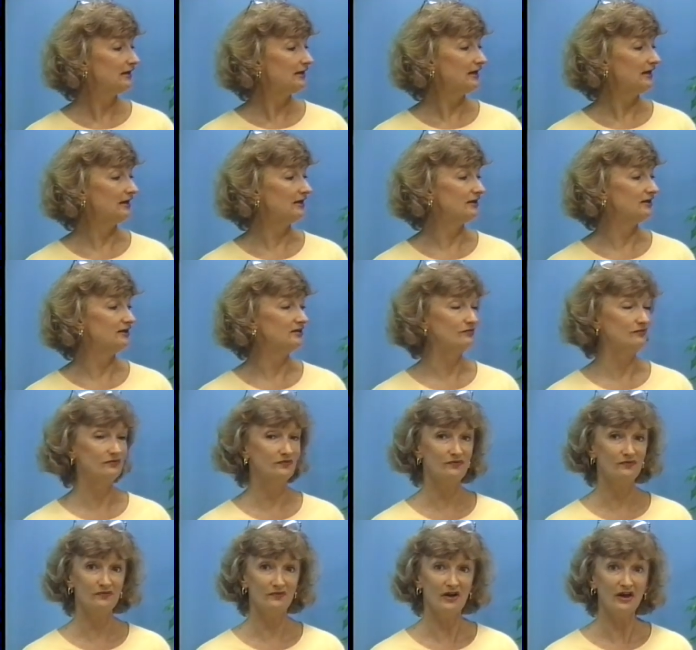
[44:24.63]
and he
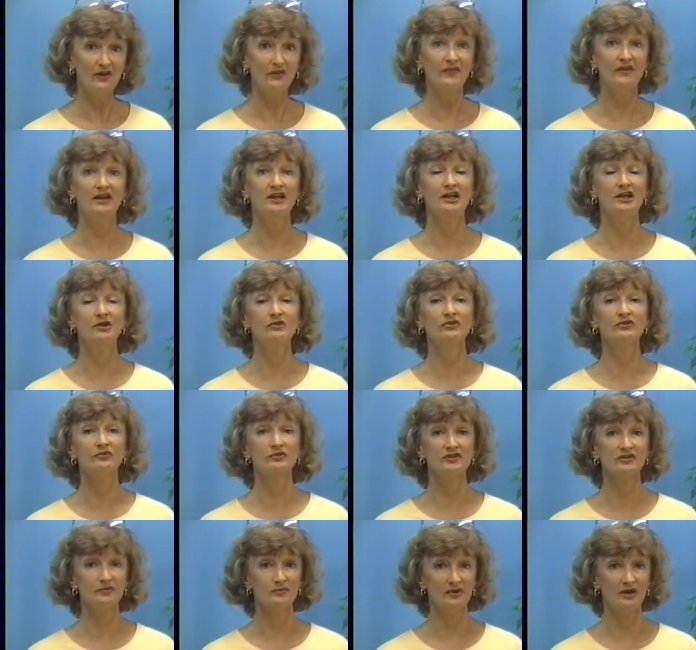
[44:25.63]
felt that he was
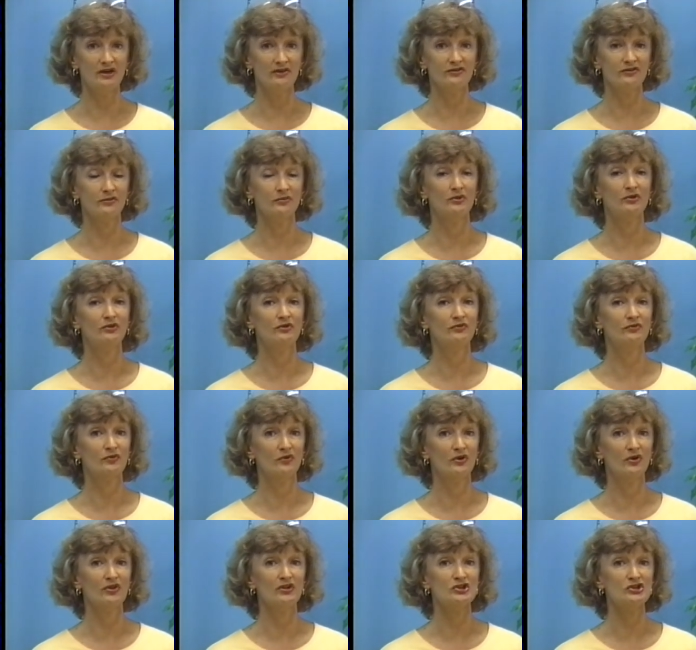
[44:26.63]
responsible
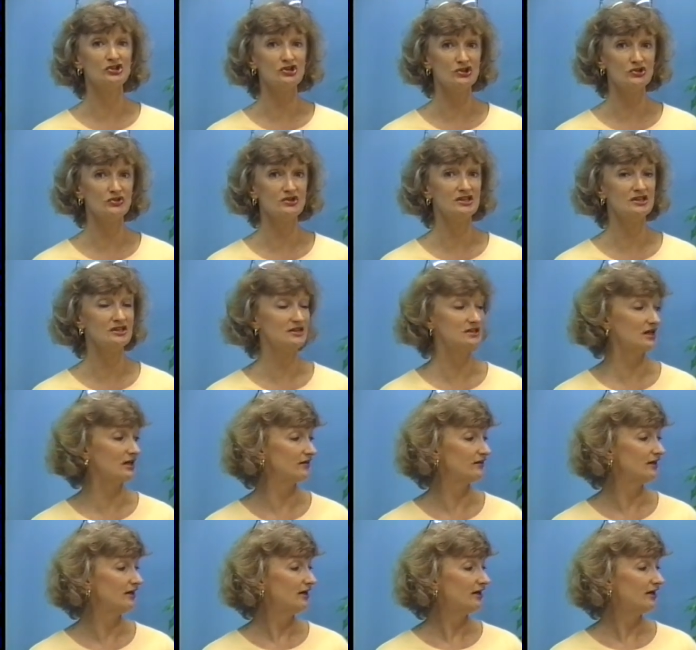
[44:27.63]
for the shooting death